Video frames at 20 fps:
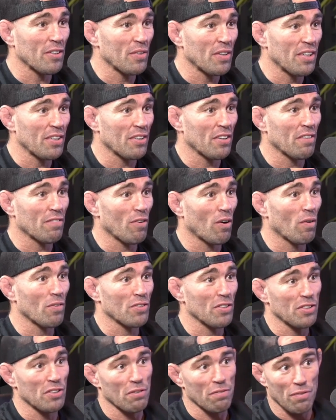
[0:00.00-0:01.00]
do it either. If all of a
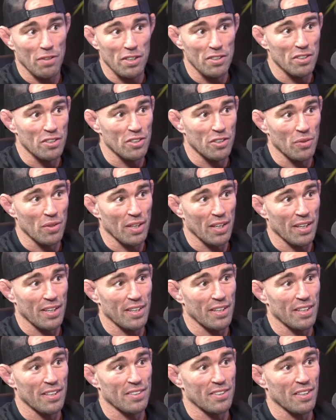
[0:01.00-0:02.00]
sudden your friends are doing
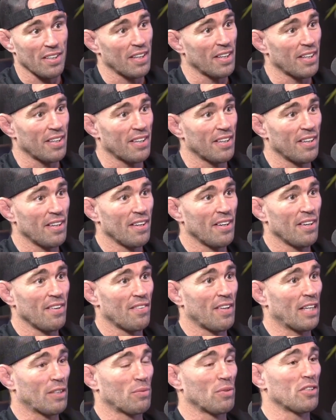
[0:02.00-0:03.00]
it, it's like.
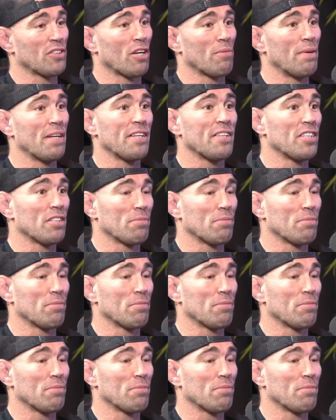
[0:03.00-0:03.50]
That's when you start making these